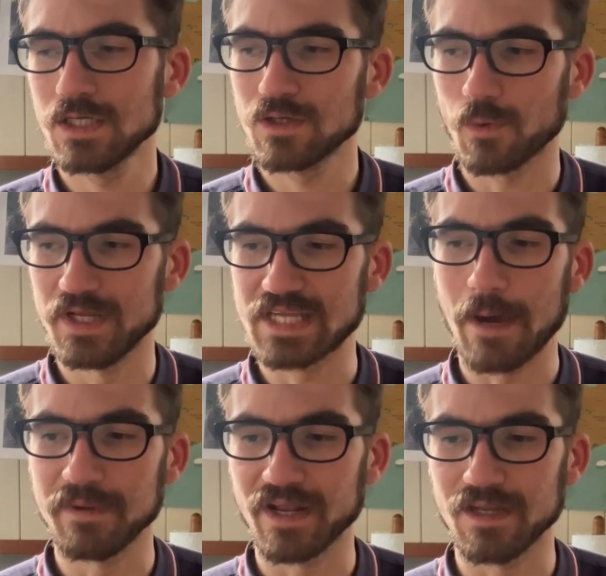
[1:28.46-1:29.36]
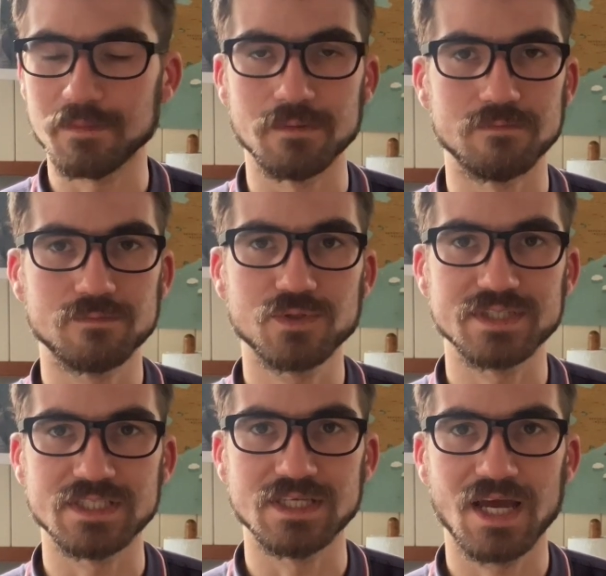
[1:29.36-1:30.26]
quite damningly been
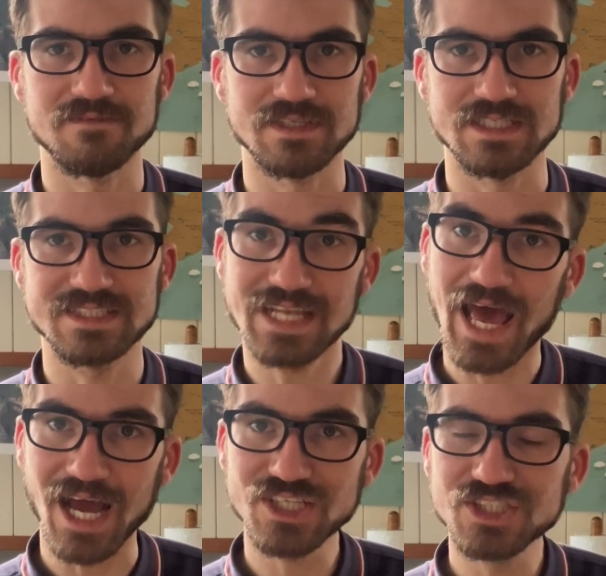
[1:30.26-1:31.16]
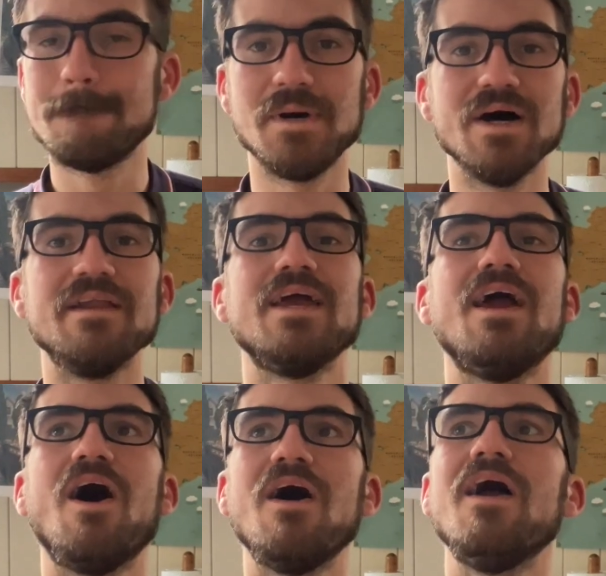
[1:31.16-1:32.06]
pretty heavily slashed, but
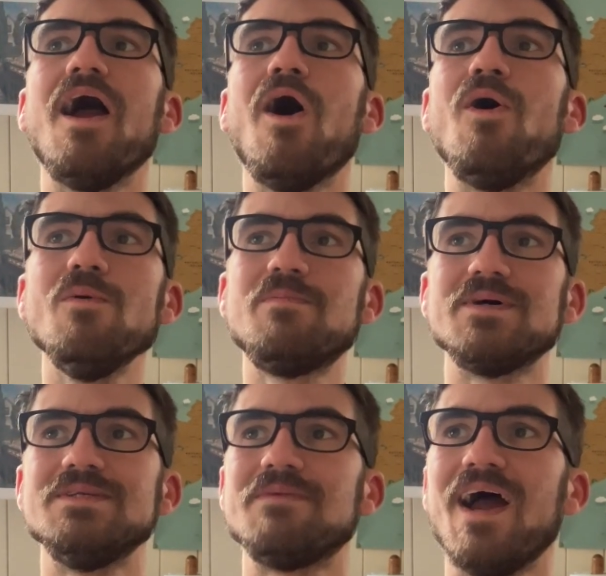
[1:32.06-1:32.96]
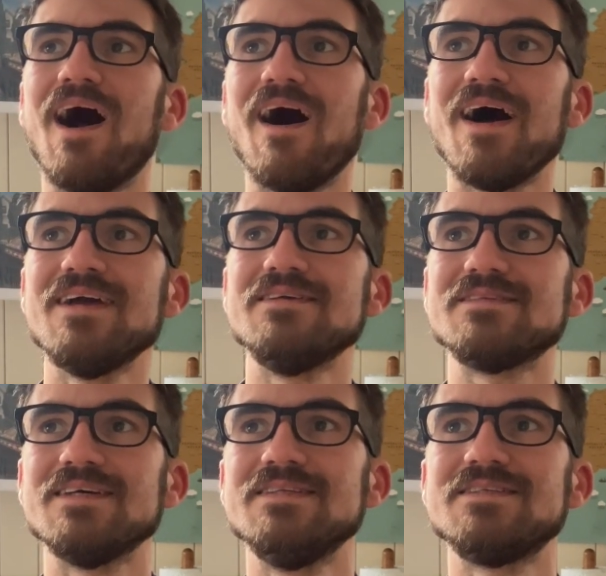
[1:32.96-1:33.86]
it opened my eyes
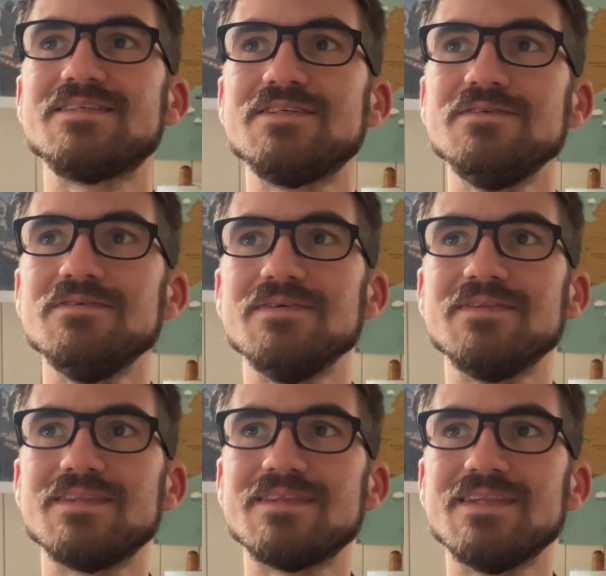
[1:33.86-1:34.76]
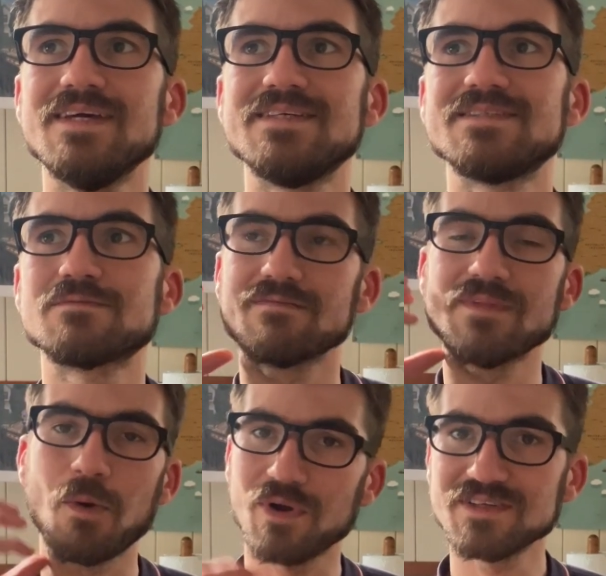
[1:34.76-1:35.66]
into this,
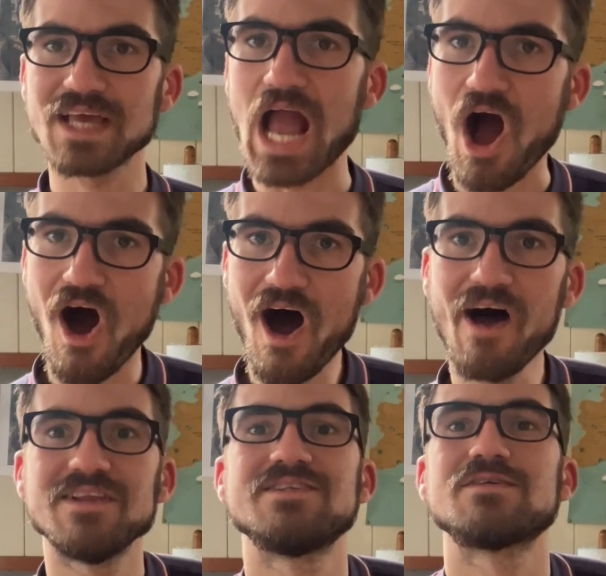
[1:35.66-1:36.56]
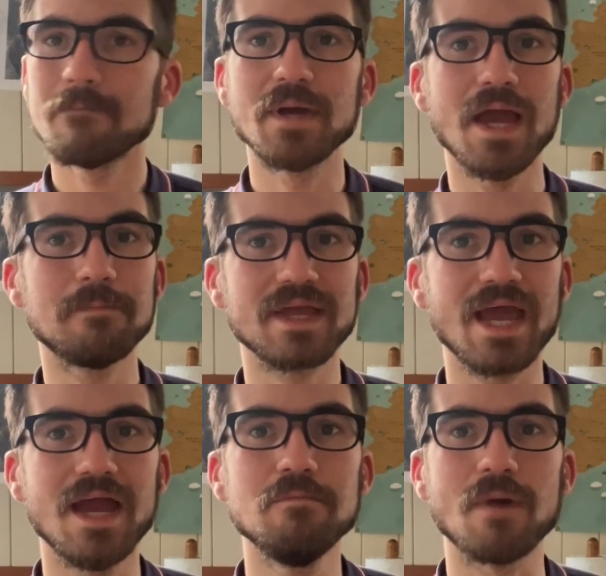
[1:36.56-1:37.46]
I want to say art, but it
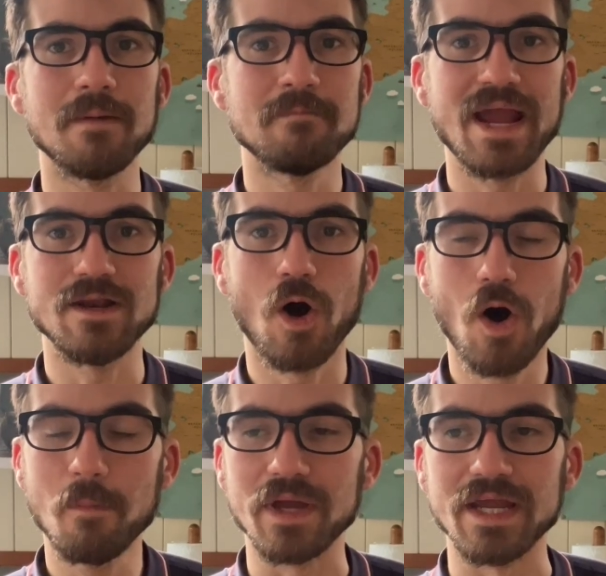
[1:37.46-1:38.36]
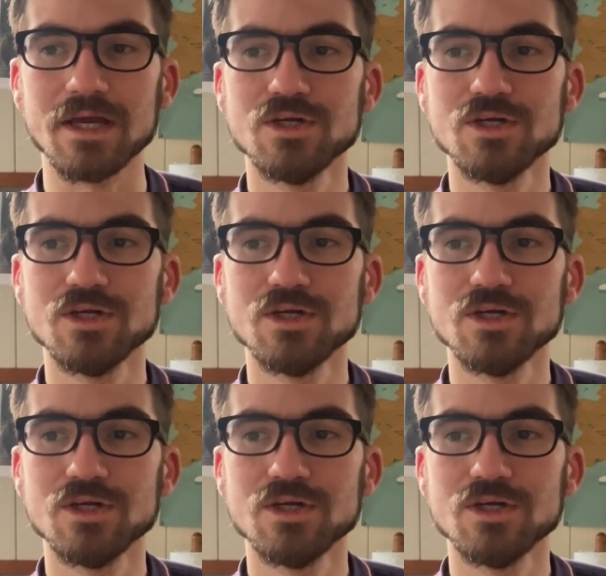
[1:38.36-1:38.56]
became my main hobby,